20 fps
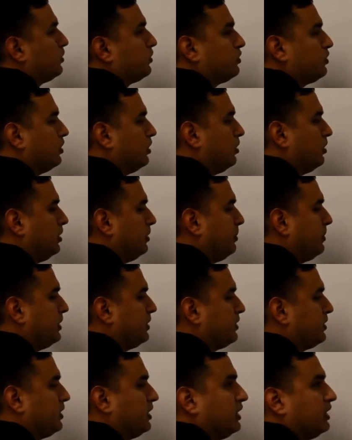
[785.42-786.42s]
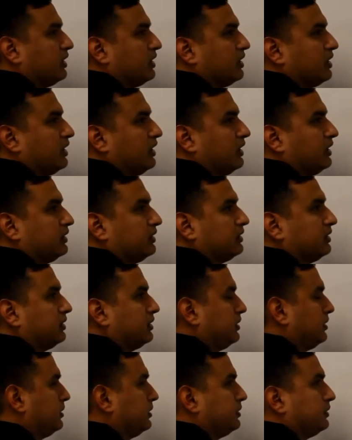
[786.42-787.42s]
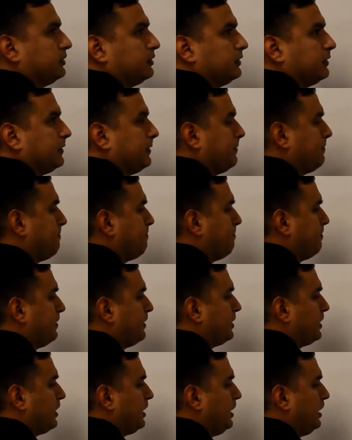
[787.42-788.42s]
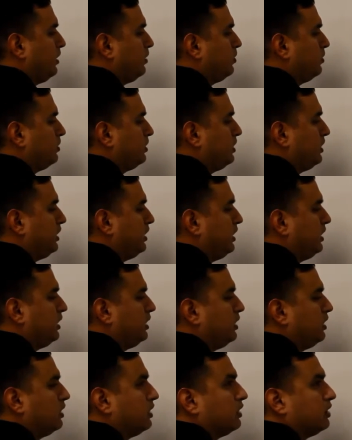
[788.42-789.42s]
So I'm going to say that angle TUO